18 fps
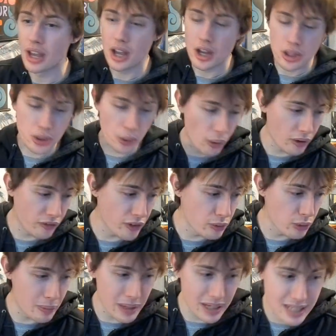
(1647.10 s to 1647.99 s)
Thorfinn
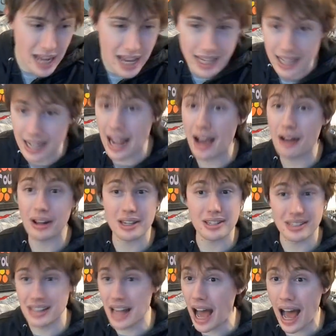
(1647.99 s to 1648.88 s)
would be taking out his
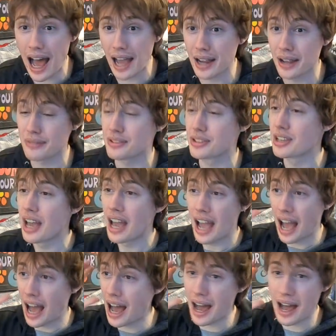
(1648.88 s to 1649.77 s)
knives
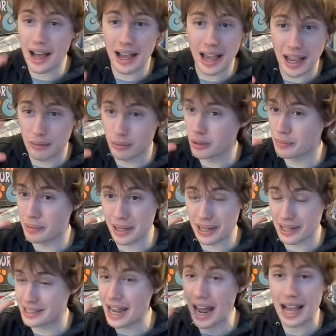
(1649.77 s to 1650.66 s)
and would be
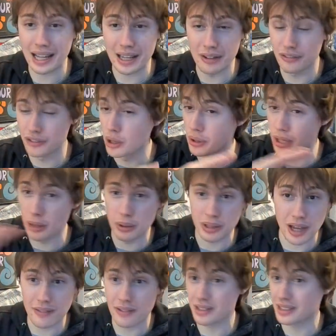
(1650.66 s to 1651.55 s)
attacking Floki with
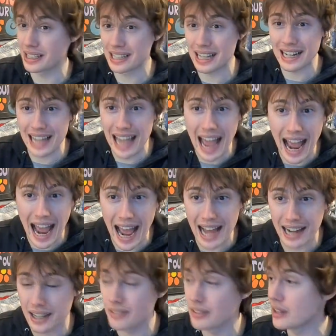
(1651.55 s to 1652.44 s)
everything that he had,
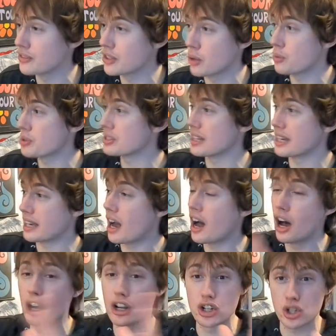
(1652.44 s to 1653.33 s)
even if there was like
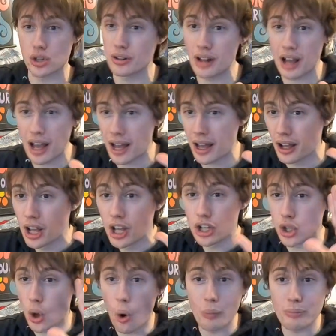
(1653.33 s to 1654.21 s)
100
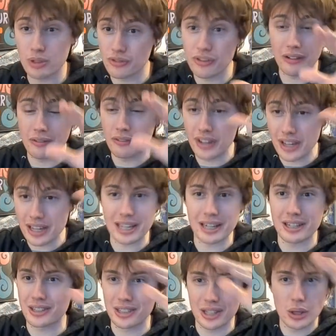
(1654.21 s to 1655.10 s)

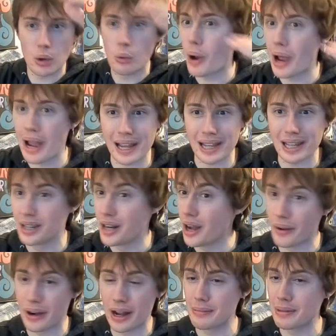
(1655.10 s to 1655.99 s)
Jomsvikings in the way. You know
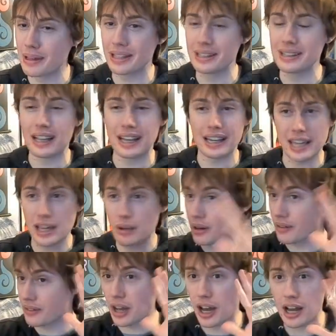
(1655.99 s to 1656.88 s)
what I mean? Like, he would
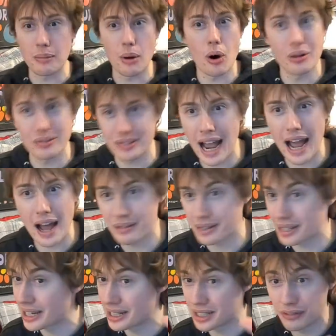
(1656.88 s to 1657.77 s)
have cut them all down to
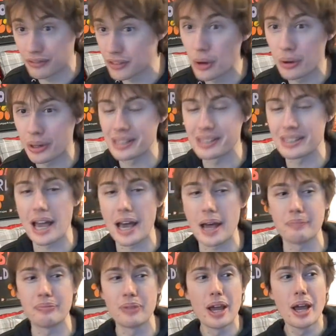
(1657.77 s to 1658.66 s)
get to Floki's
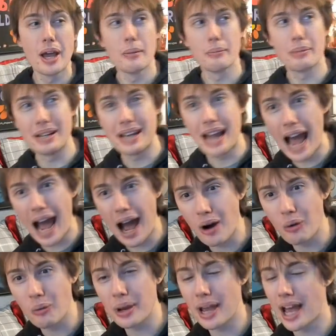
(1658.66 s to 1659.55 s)
head. But now
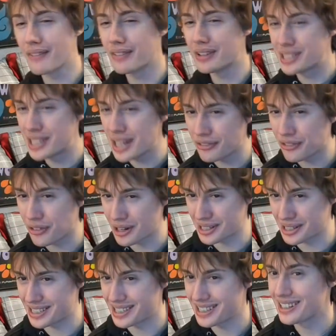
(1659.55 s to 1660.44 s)
we have a
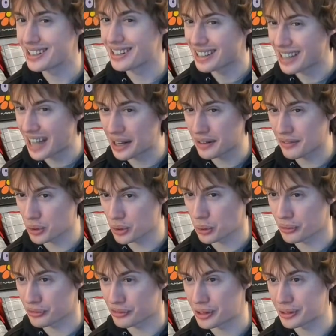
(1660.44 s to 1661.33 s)
different kind of
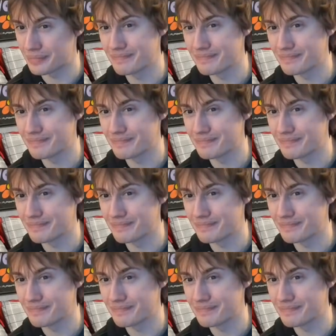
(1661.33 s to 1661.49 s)
Thorfinn.